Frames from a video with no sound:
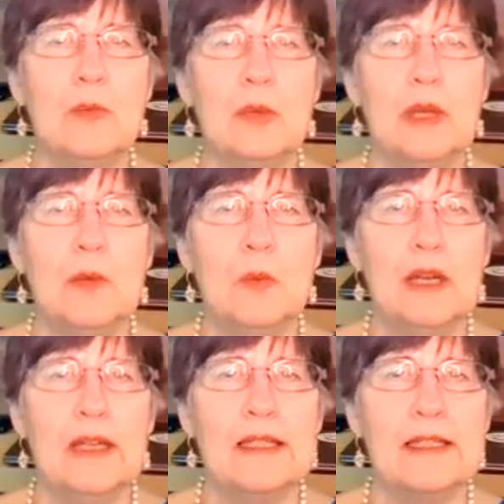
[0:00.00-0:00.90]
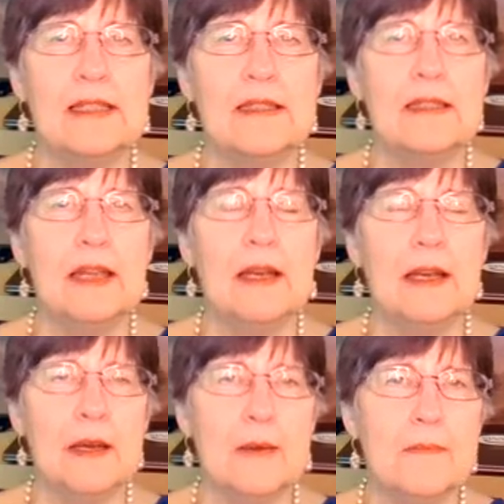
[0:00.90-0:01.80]
really was
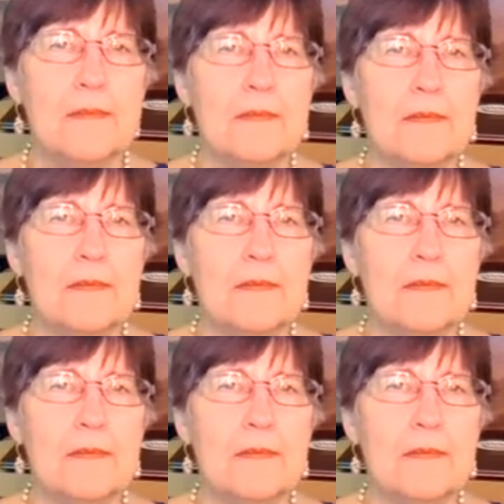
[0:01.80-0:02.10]
um,